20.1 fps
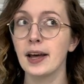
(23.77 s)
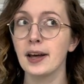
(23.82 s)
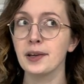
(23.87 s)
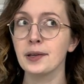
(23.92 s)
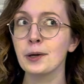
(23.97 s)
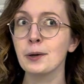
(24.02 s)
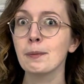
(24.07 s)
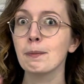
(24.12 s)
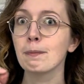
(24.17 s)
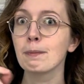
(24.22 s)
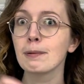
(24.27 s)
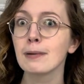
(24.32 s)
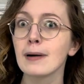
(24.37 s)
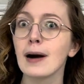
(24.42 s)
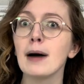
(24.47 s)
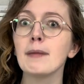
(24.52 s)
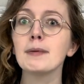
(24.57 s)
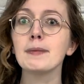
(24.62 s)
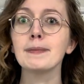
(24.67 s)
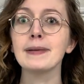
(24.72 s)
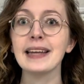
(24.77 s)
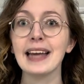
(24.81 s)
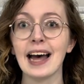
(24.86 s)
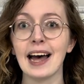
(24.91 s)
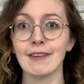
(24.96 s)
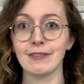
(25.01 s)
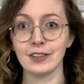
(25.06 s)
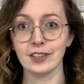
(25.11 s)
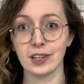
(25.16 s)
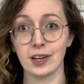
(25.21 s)
you probably
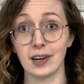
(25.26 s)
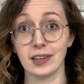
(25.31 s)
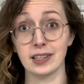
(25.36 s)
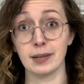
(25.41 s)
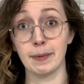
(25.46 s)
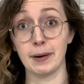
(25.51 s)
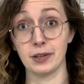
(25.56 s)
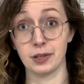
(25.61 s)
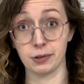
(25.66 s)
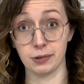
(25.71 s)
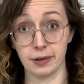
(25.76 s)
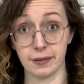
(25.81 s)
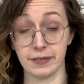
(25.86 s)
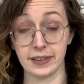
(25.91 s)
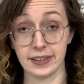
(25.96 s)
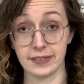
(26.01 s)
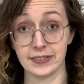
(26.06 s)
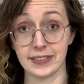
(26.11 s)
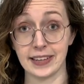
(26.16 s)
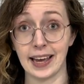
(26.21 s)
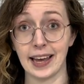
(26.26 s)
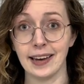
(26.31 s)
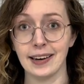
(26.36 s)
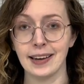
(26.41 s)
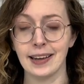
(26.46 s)
haven't talked about derivatives yet.